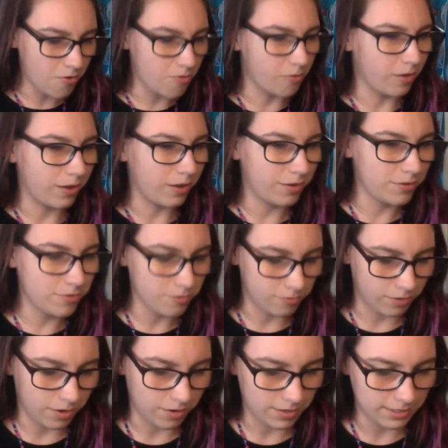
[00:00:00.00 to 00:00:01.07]
Ooh, ooh,
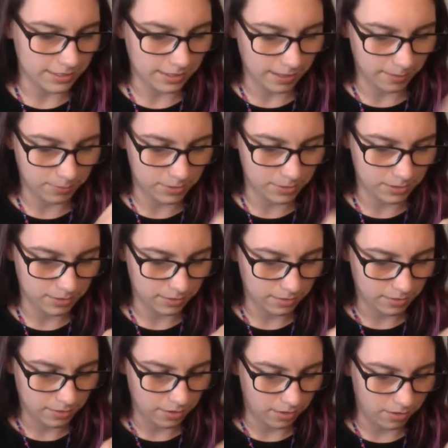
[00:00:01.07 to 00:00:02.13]
concept.
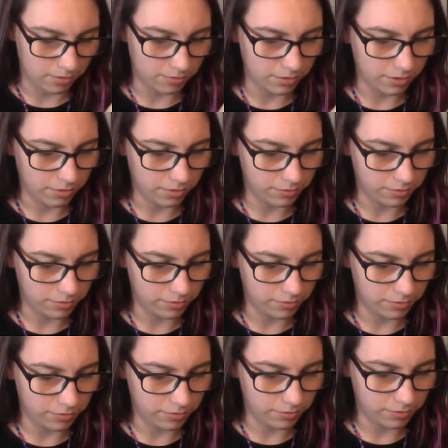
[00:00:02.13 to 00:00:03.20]
Oh no, there's
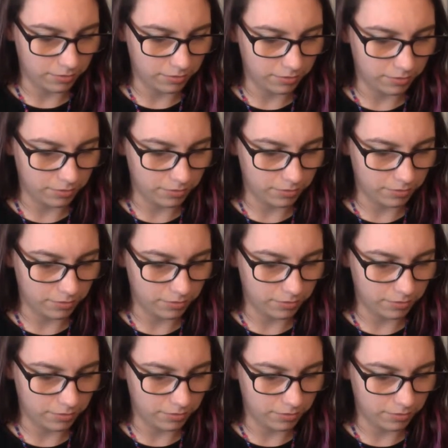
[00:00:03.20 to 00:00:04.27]
like
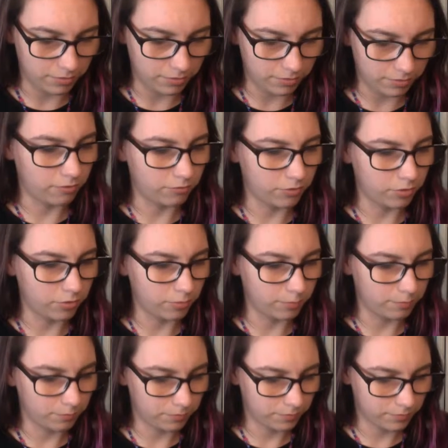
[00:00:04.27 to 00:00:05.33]
no room.
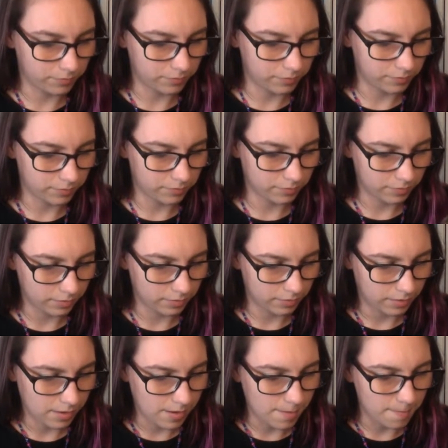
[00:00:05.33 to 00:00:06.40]

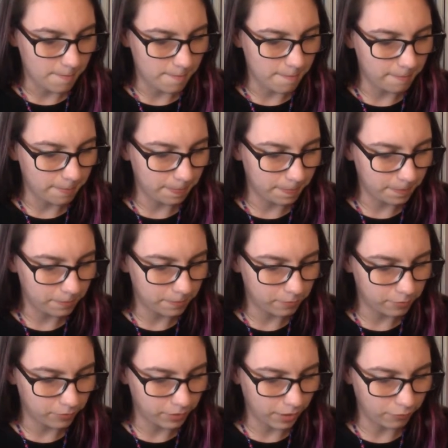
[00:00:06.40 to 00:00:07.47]

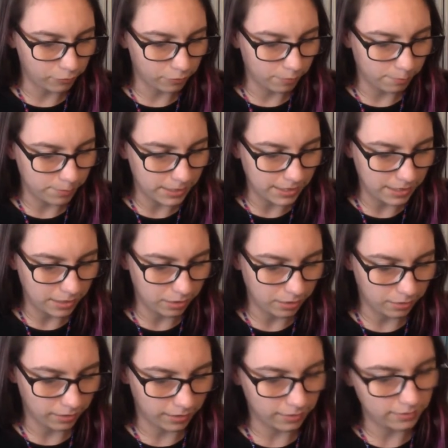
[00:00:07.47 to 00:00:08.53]
What do I got for beady
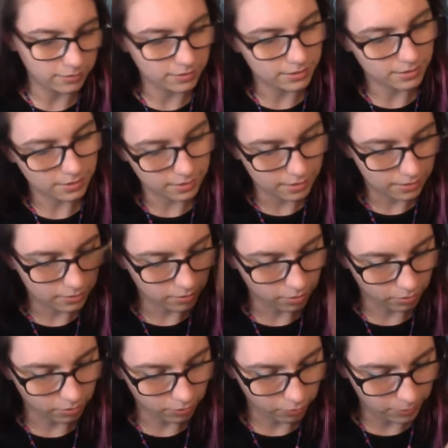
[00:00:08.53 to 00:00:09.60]
things? Got a
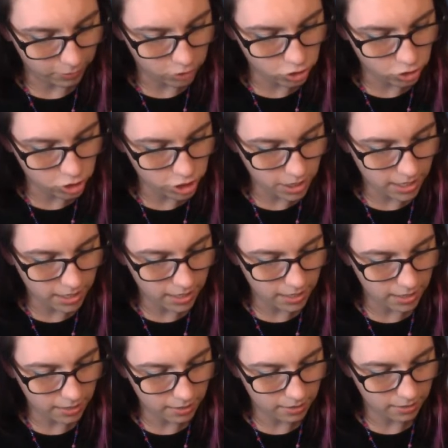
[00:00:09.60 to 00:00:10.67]
little bit of
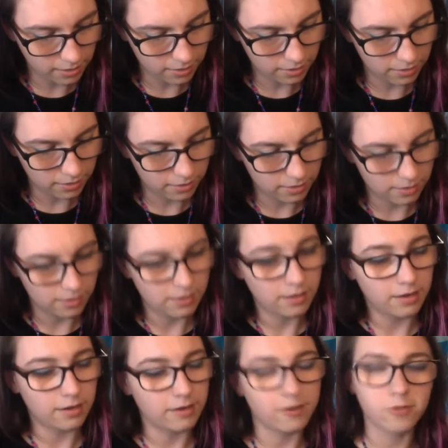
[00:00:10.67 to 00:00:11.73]
chain.
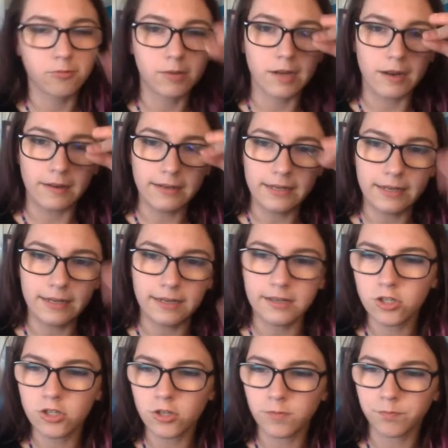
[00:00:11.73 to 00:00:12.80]
Got one of these.